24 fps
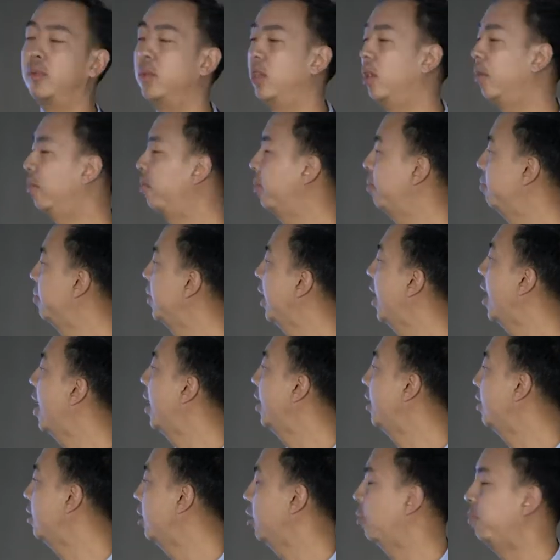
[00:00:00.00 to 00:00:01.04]

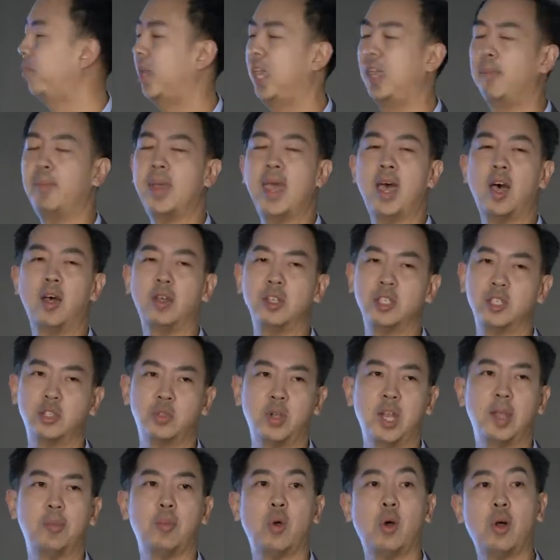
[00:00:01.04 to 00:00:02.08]
beyond PayPal,
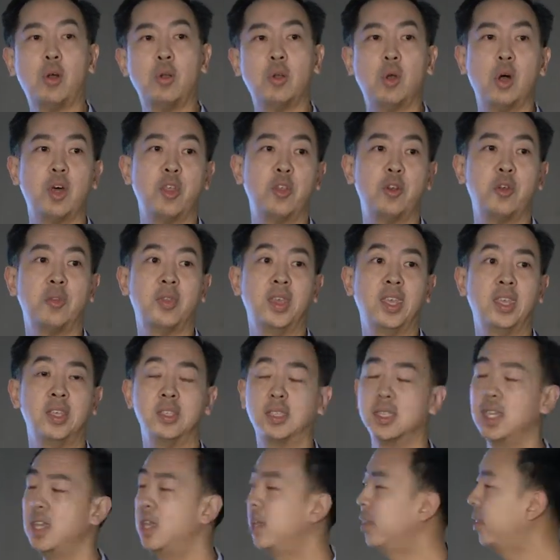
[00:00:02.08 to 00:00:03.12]
Stripe, all other
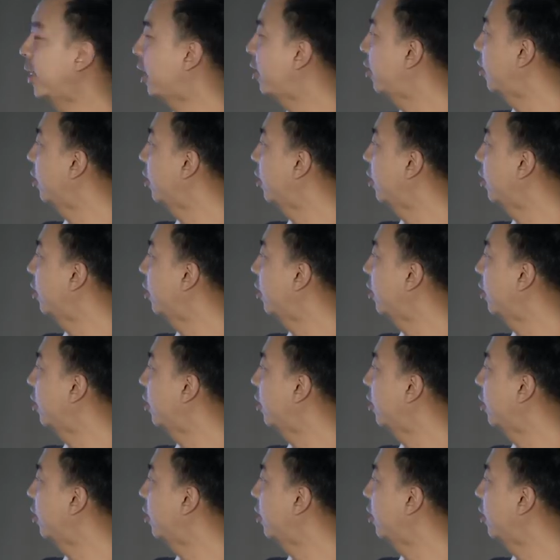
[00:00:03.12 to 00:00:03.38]
things that